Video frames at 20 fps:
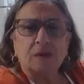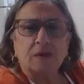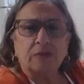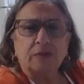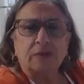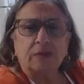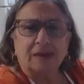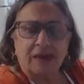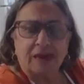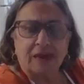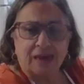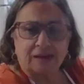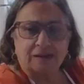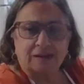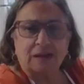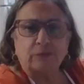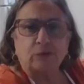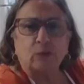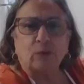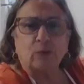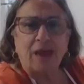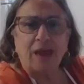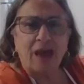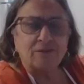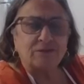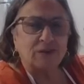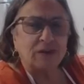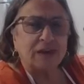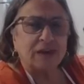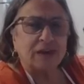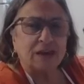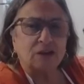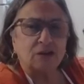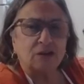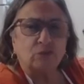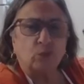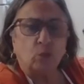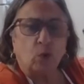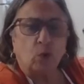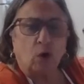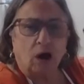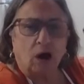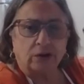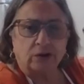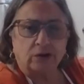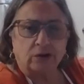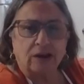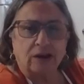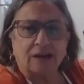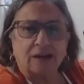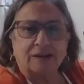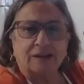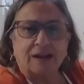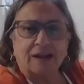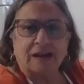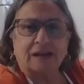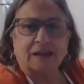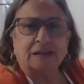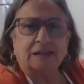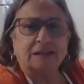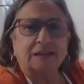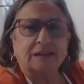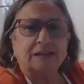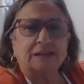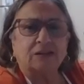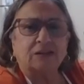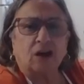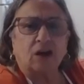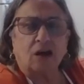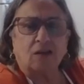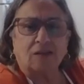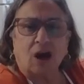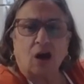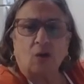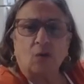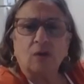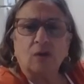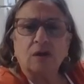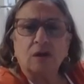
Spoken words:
the can, I do a half a can of water, and then I clean it all out,